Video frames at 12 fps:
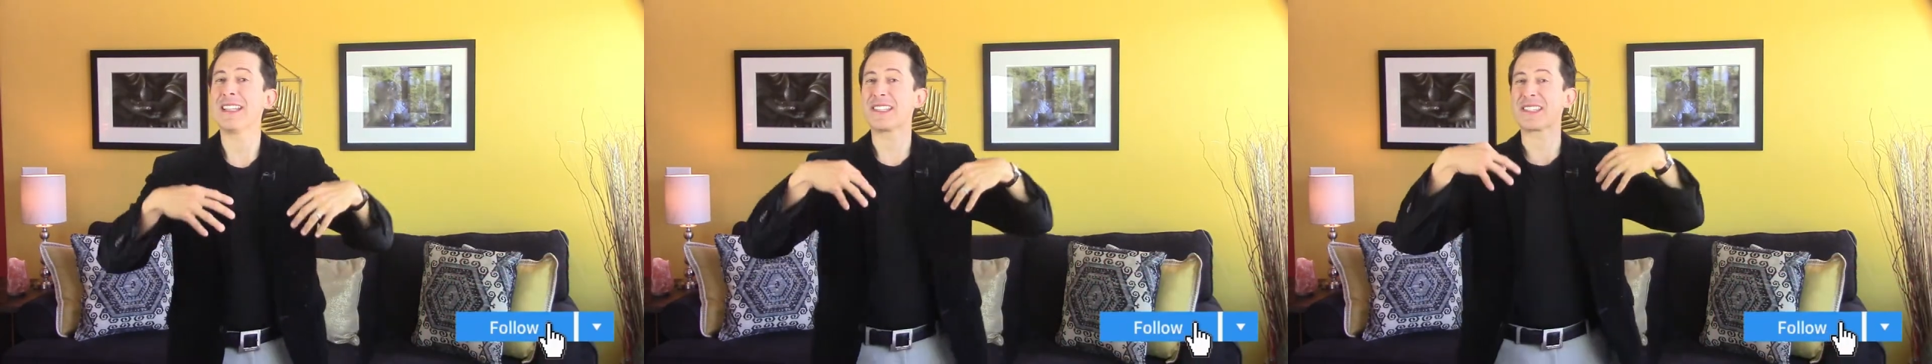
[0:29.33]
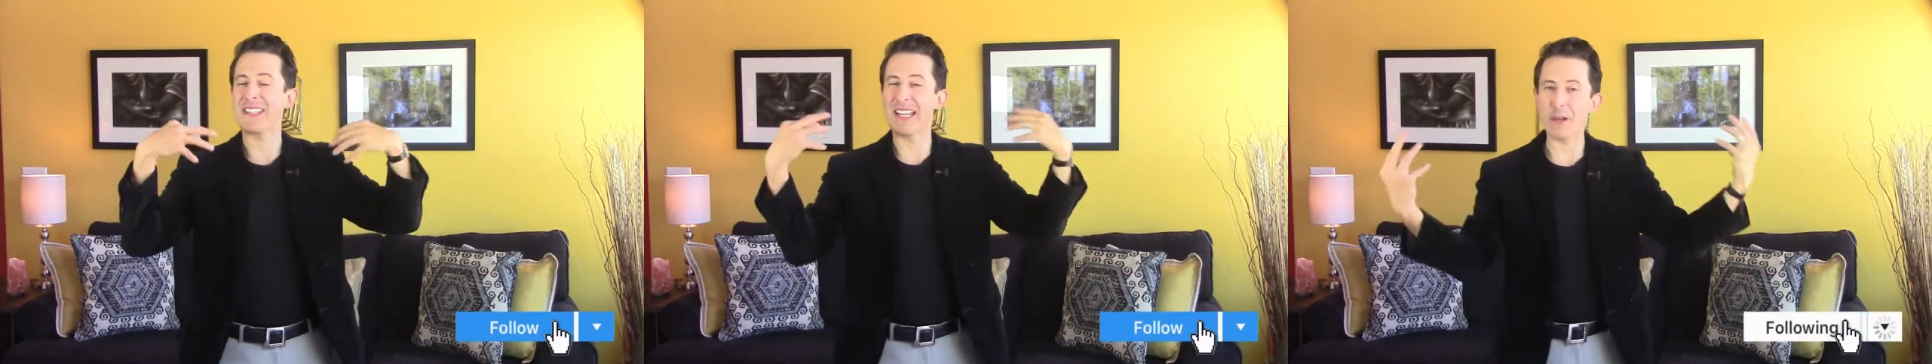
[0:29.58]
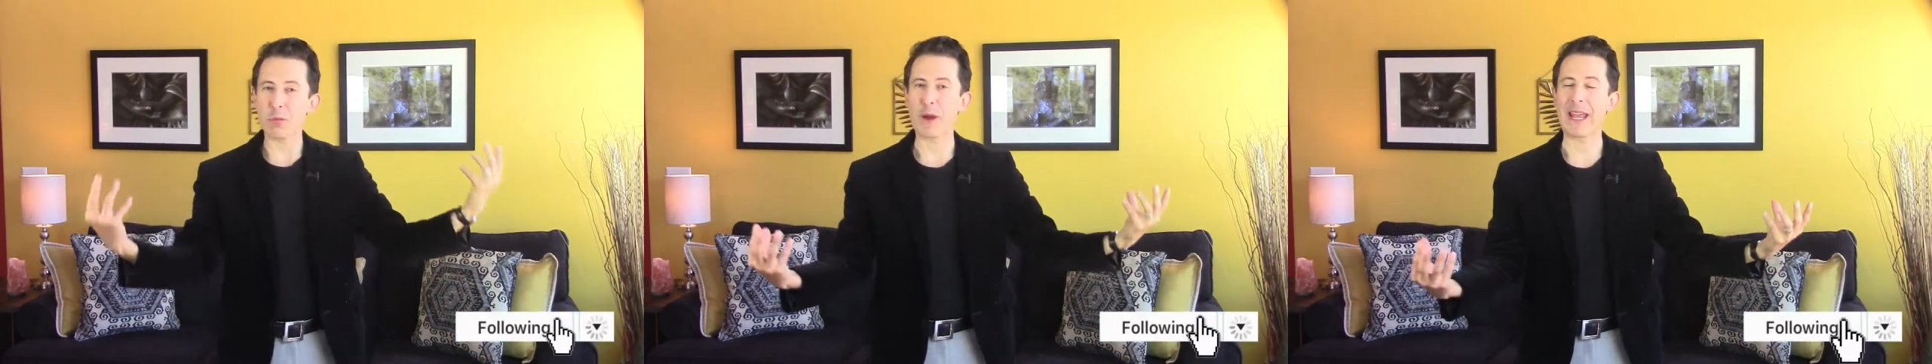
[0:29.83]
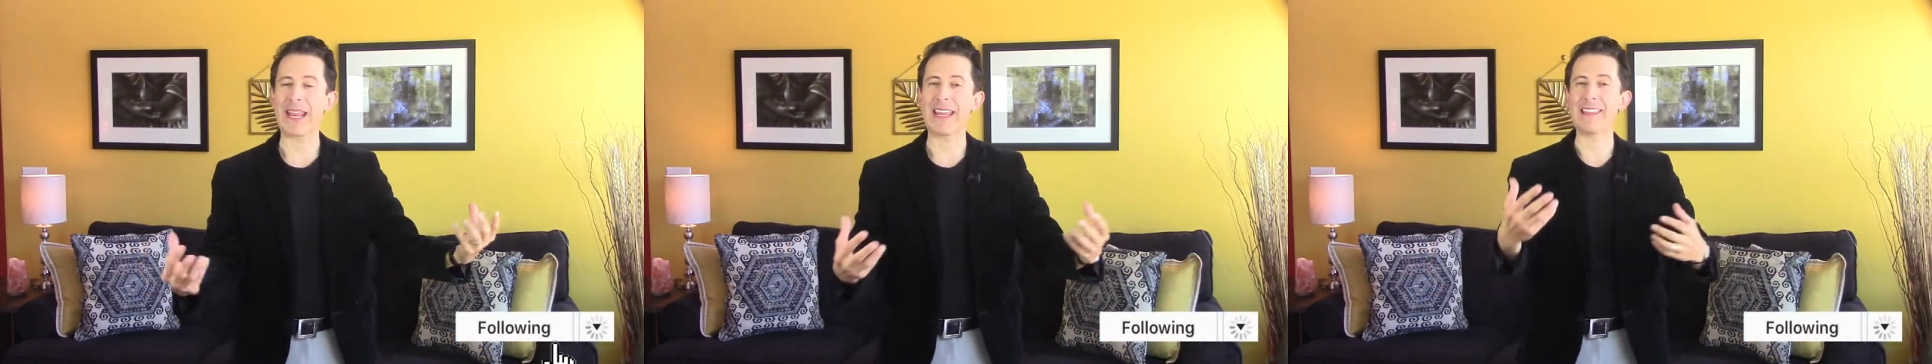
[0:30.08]

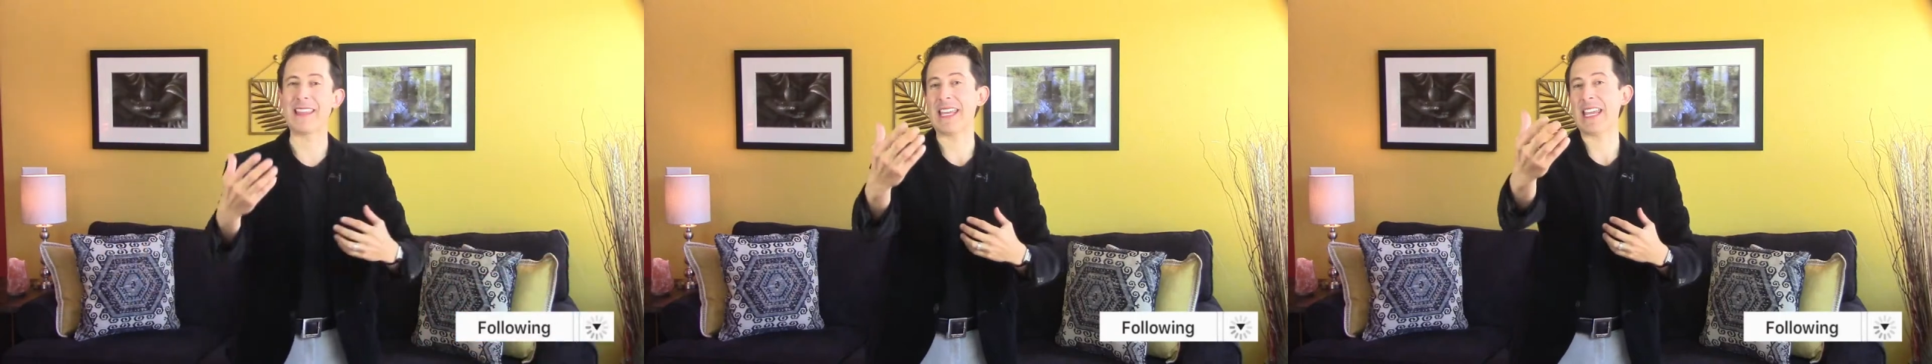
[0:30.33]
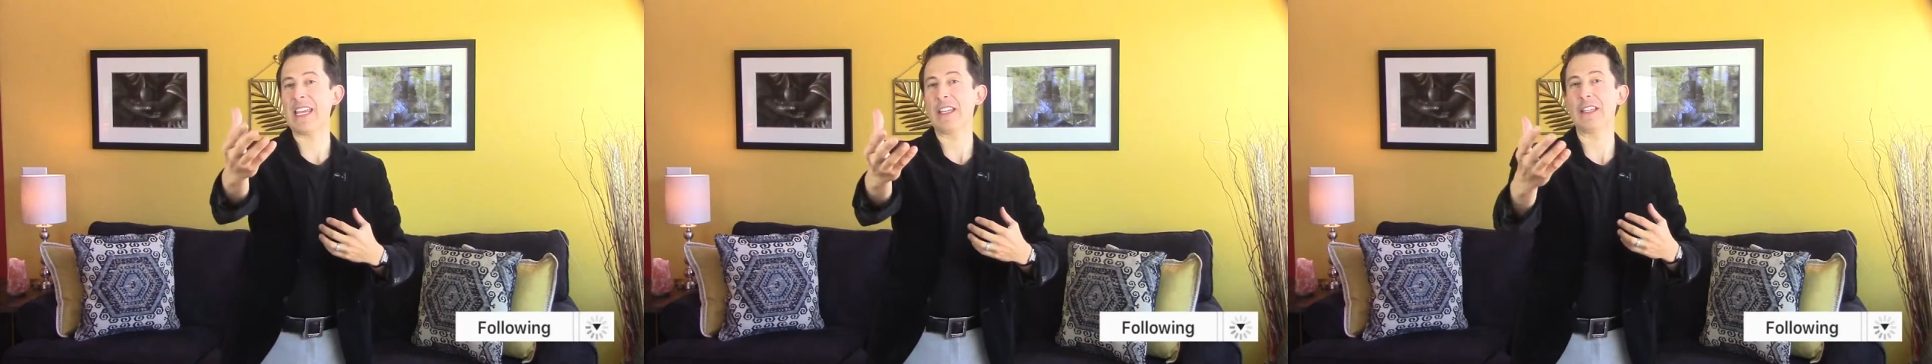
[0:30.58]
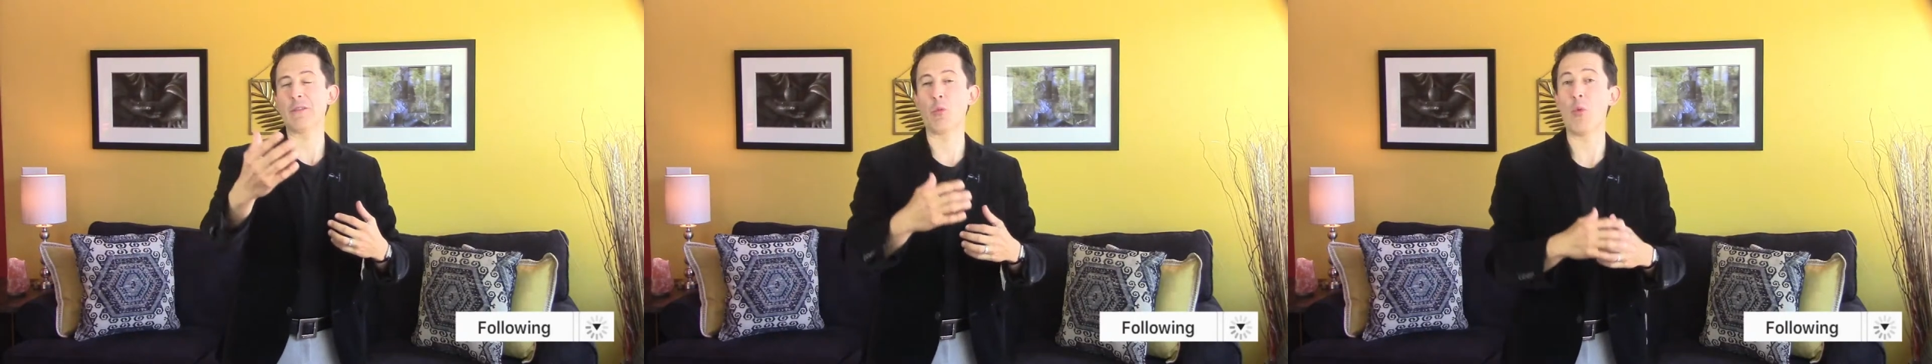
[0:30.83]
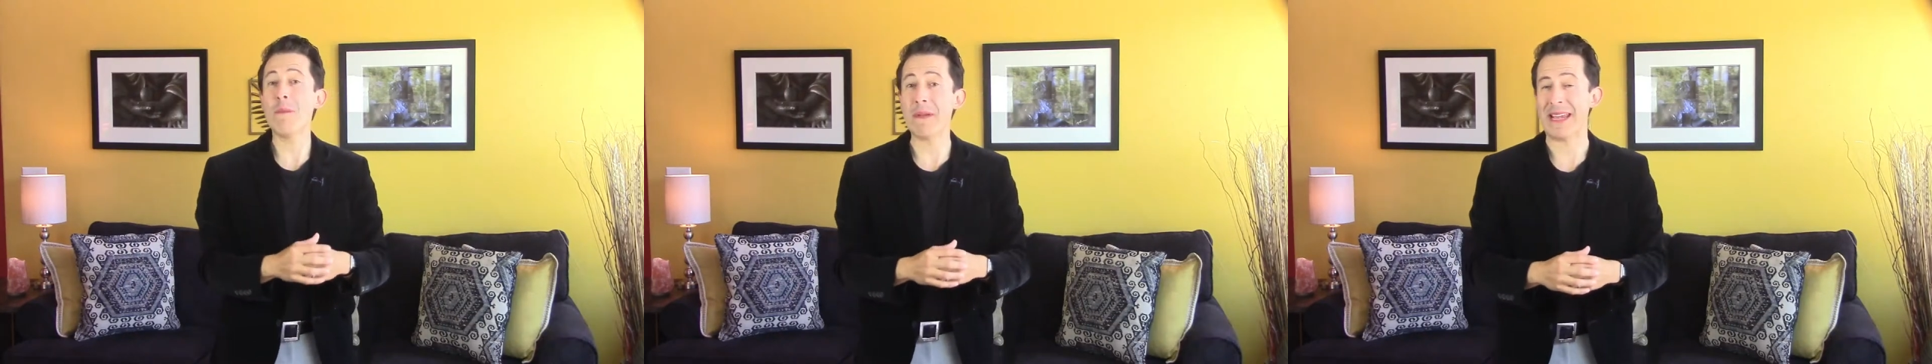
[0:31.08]
celebrating the
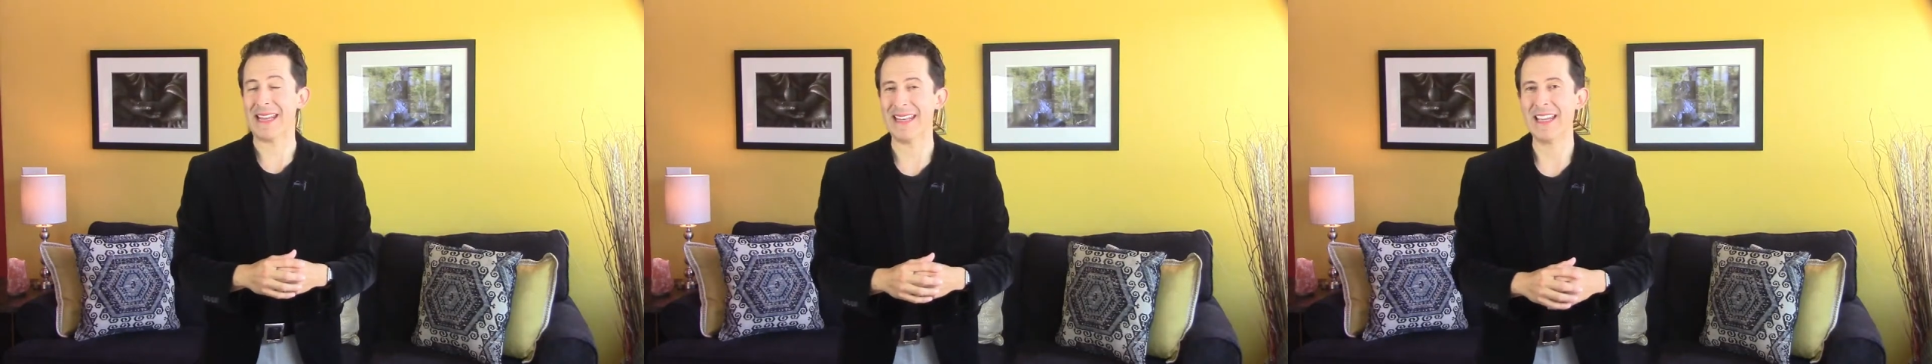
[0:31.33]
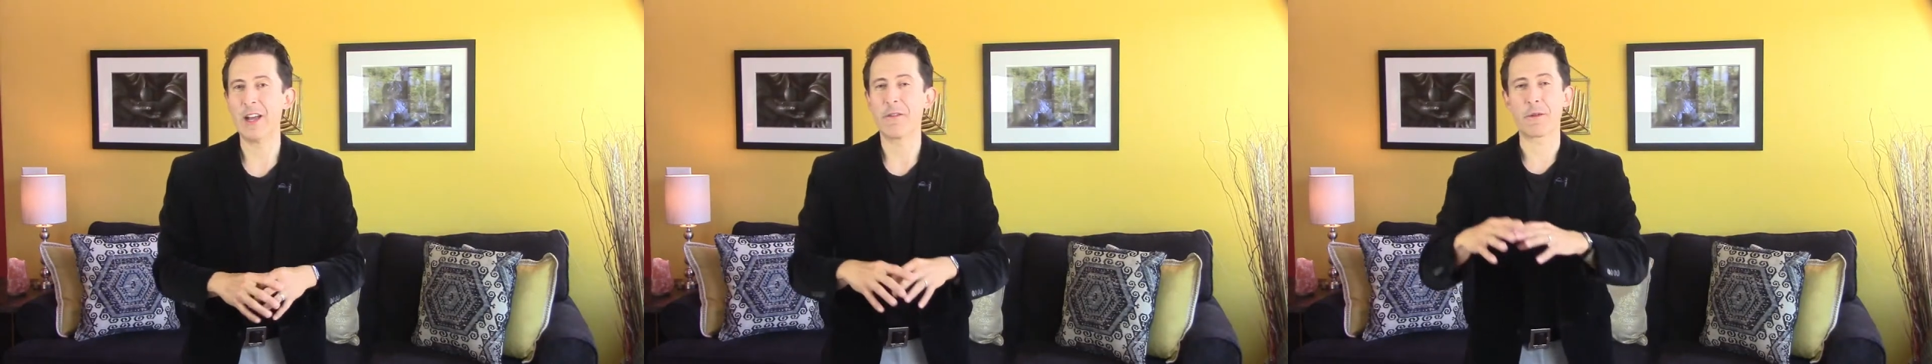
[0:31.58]
women